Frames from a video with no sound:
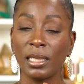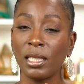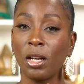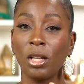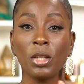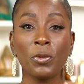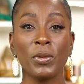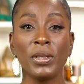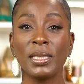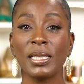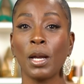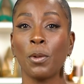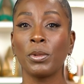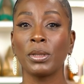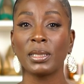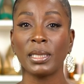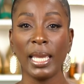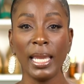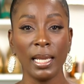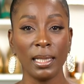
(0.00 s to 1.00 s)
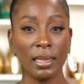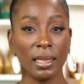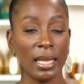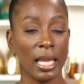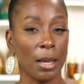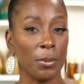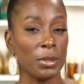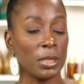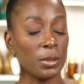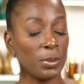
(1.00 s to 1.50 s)
And the only reason I was taking a
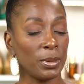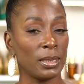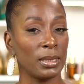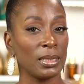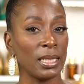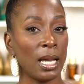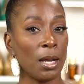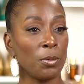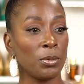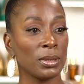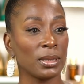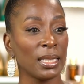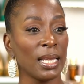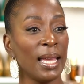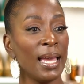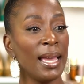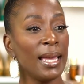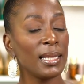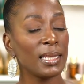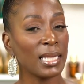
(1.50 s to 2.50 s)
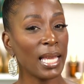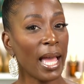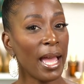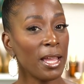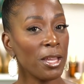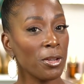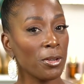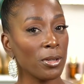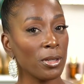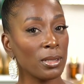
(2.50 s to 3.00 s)
nap is because I was
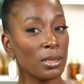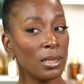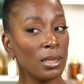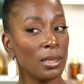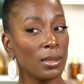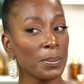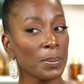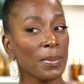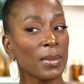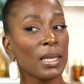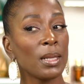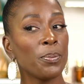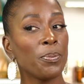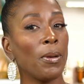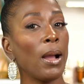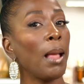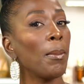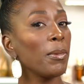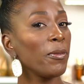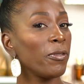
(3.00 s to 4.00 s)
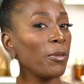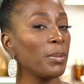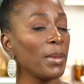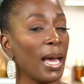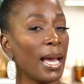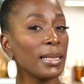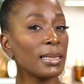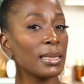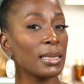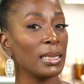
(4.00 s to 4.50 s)
tired, probably from
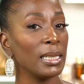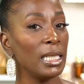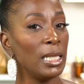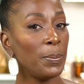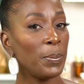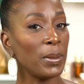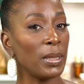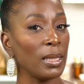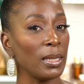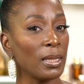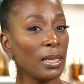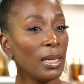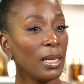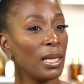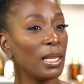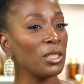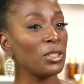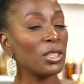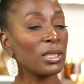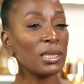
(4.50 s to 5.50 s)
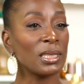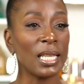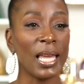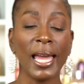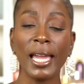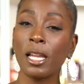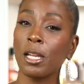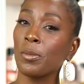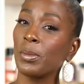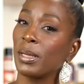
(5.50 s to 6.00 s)
not sleeping, and just
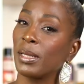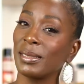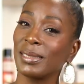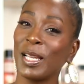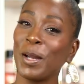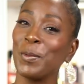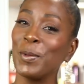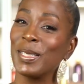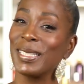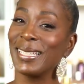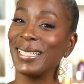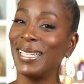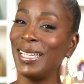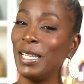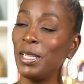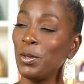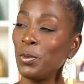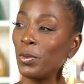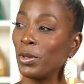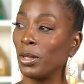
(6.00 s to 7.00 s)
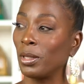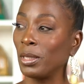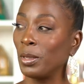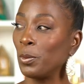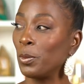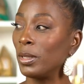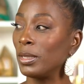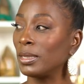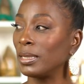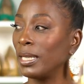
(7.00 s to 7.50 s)
tired because I wasn't eating well
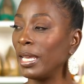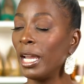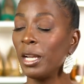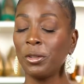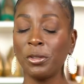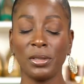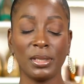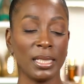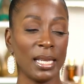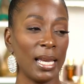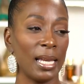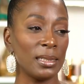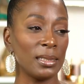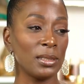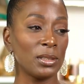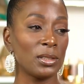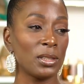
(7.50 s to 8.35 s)
and wasn't exercising.